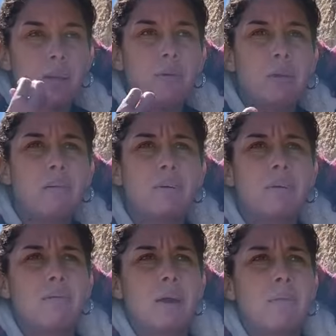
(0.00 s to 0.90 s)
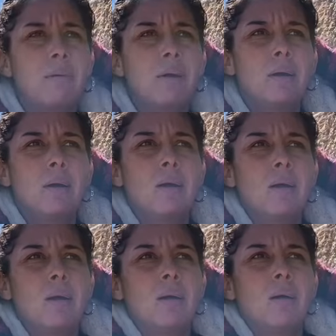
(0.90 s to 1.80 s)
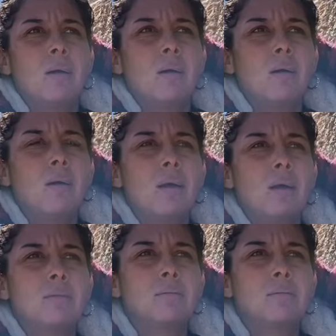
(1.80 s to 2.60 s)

I want to have a good vibe. Oh, yeah.